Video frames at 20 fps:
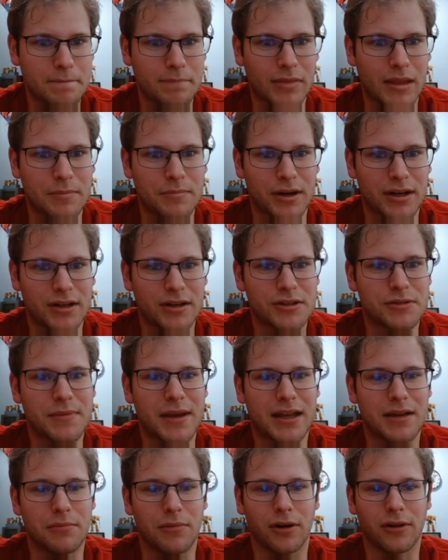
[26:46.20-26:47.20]
But it does make
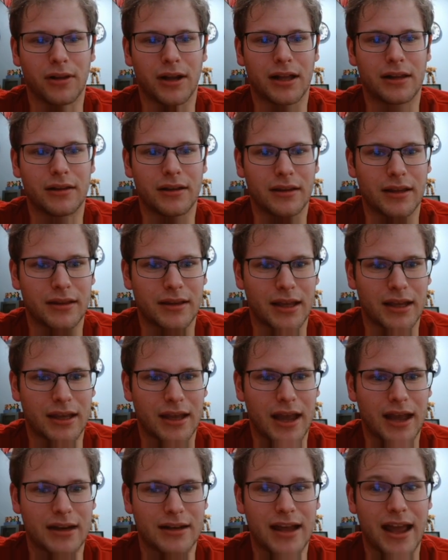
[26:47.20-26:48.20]
it more likely that they
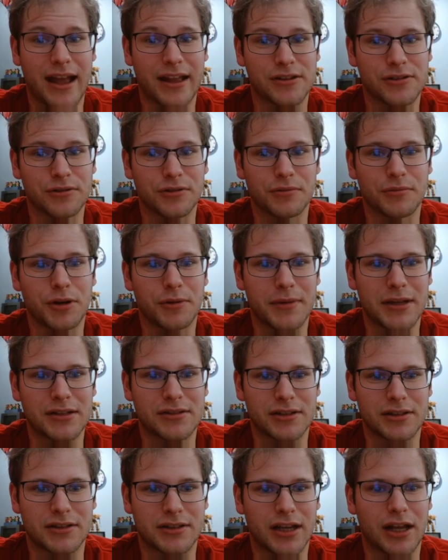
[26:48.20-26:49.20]
can't answer the Mobius
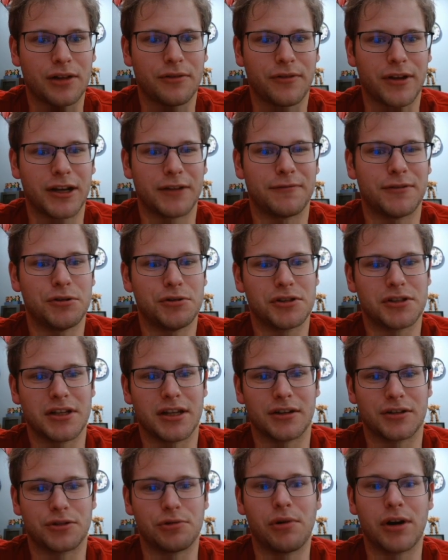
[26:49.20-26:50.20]
itself, and if you just need
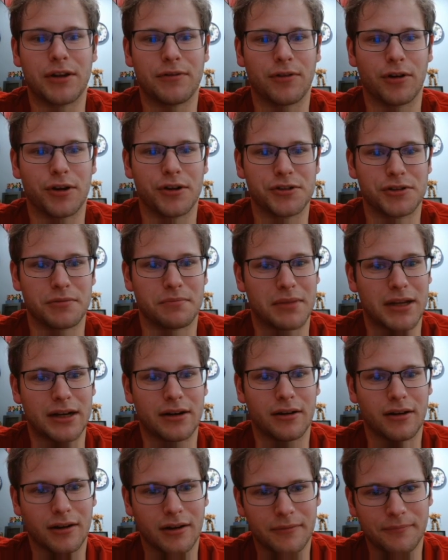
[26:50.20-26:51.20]
a 2,400
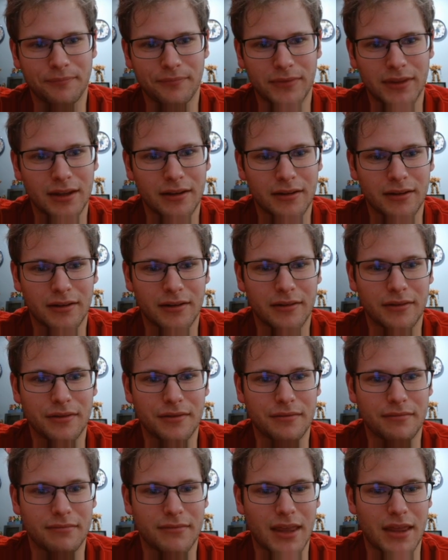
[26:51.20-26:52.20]
beater,
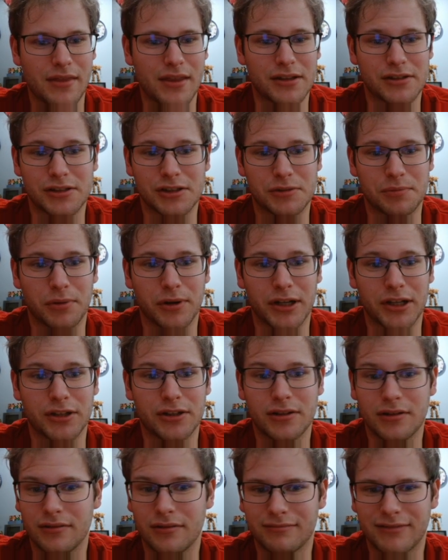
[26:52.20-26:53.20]
then this is pretty
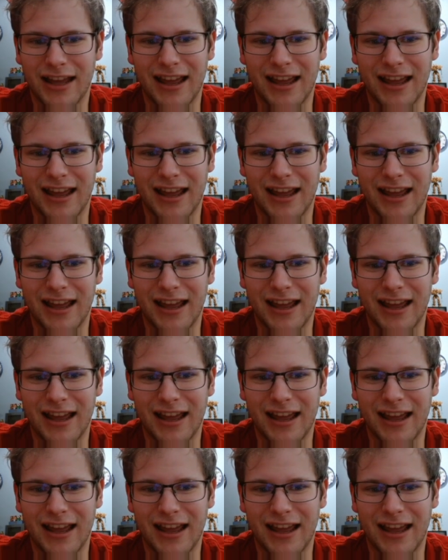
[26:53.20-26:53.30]
good.